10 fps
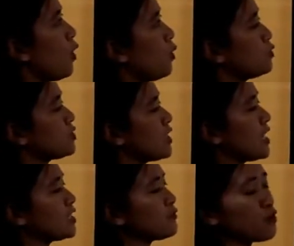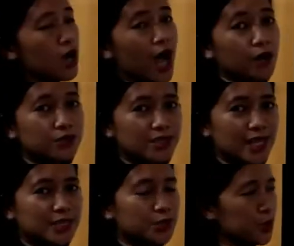O stands for
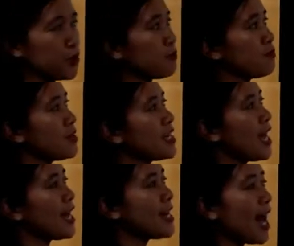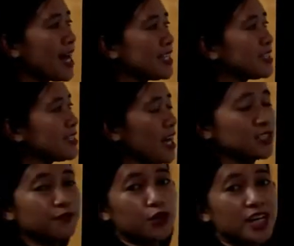outside term, and I
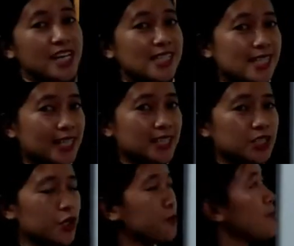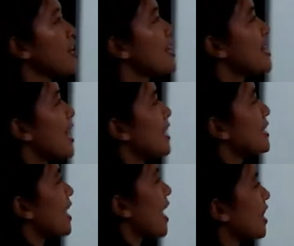stands for inside term,
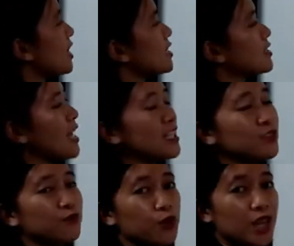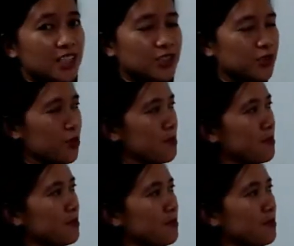and L stands for last term.